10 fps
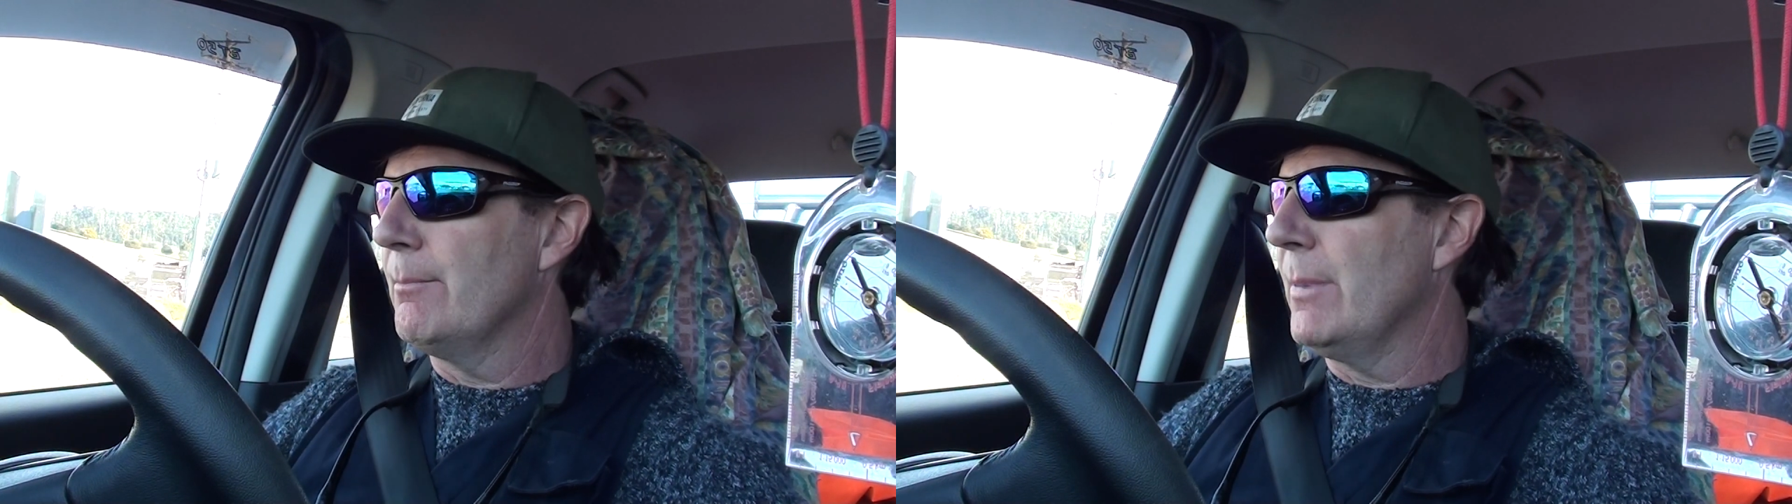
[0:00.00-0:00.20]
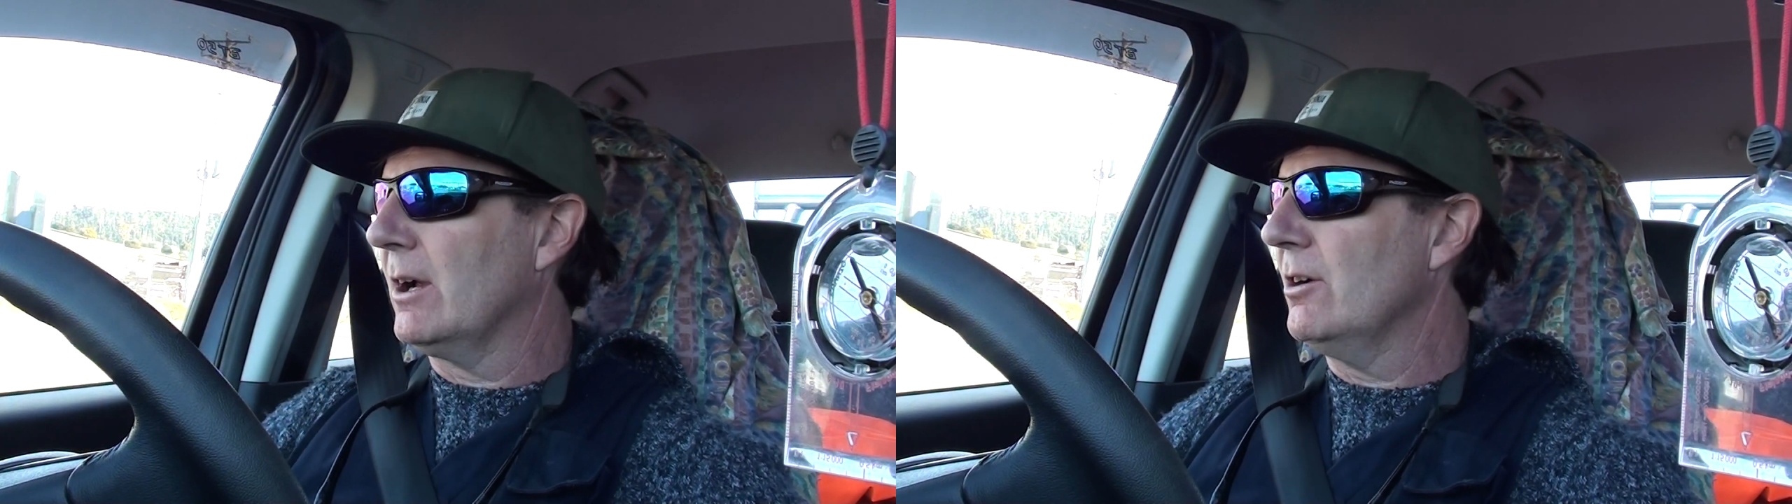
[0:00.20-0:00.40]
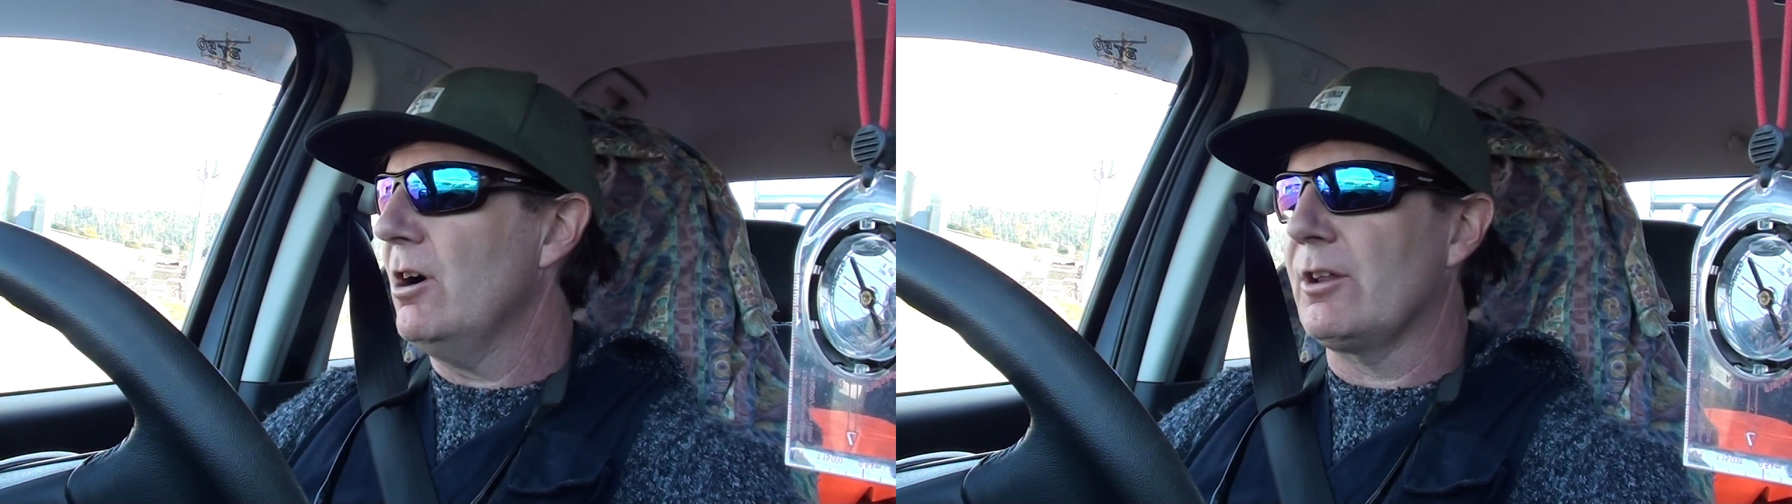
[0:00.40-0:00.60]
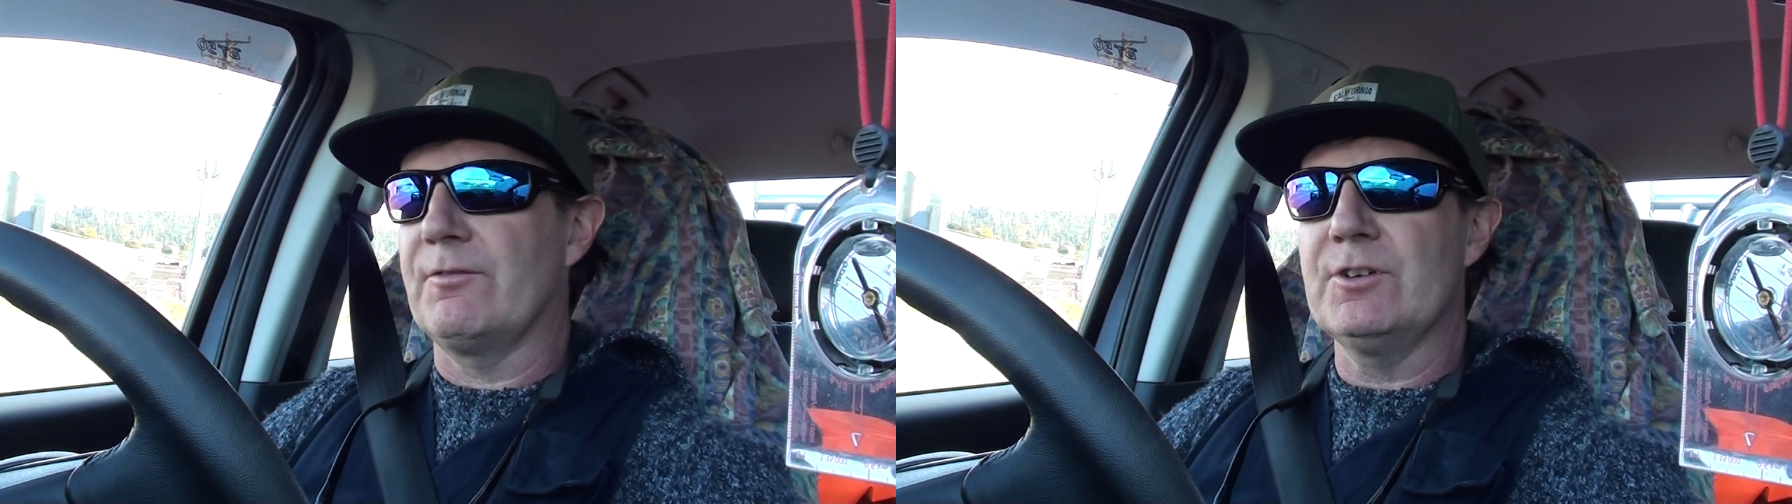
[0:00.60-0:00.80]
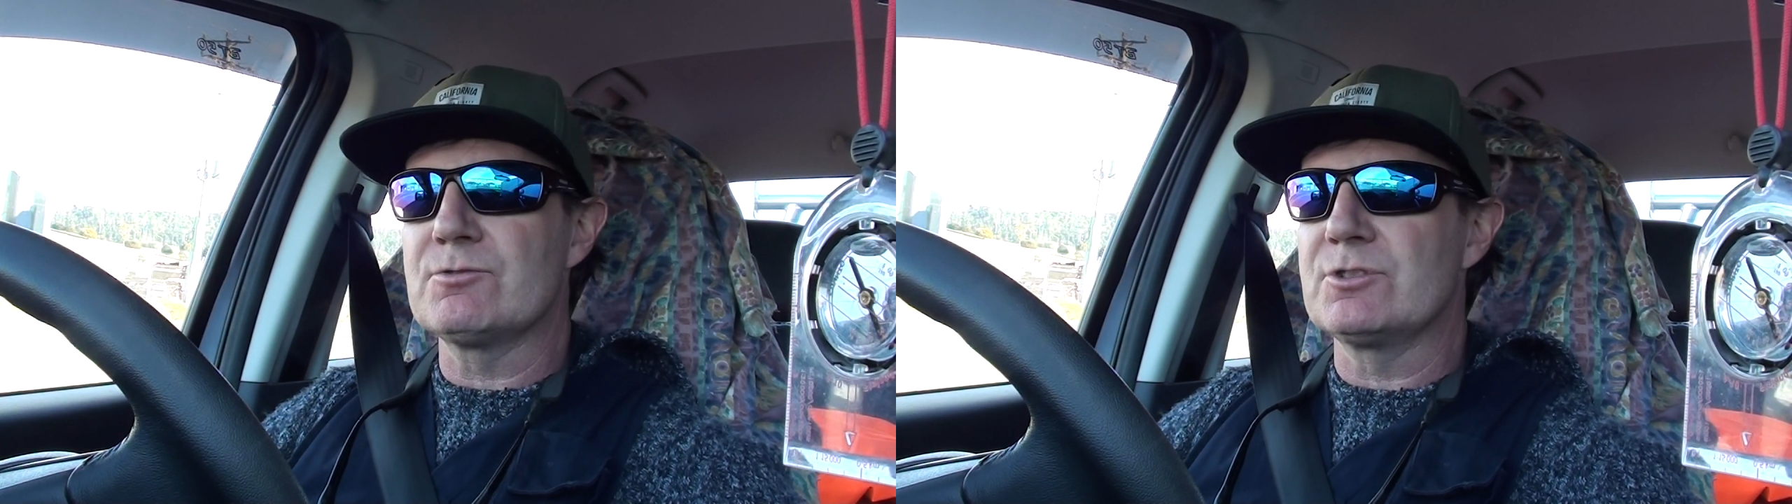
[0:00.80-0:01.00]
but God, it
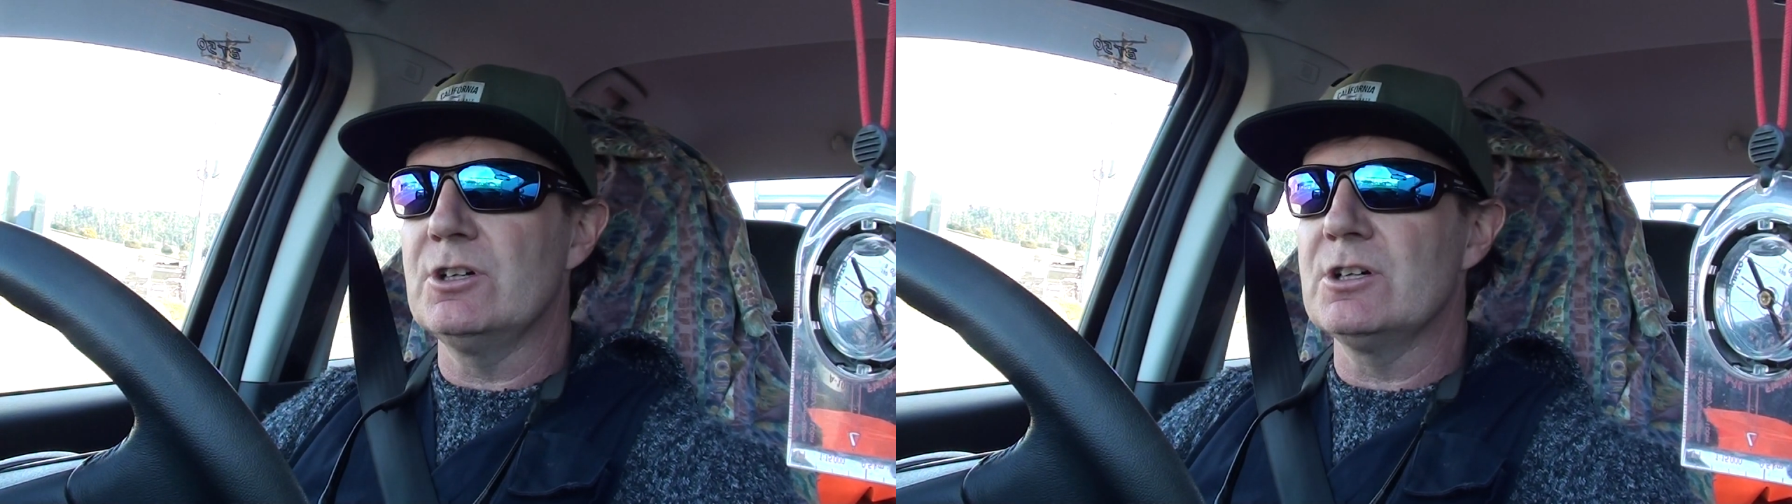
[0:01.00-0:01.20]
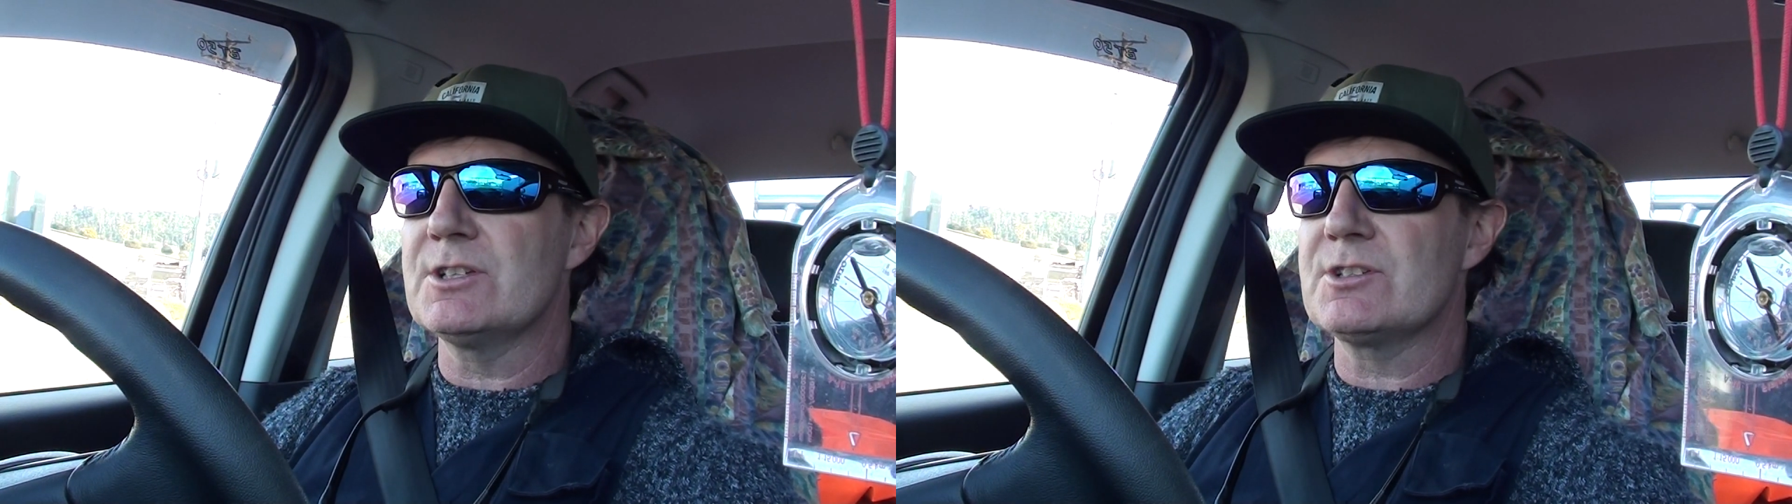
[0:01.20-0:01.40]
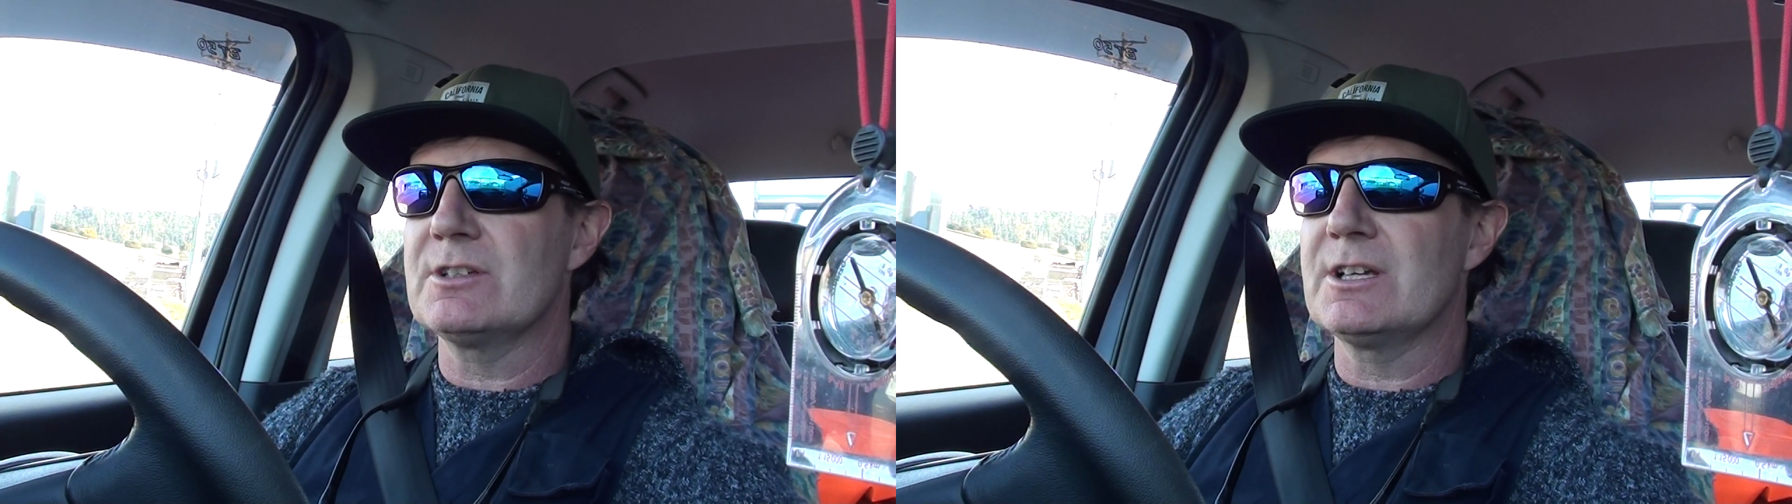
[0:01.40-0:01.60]
feels nice.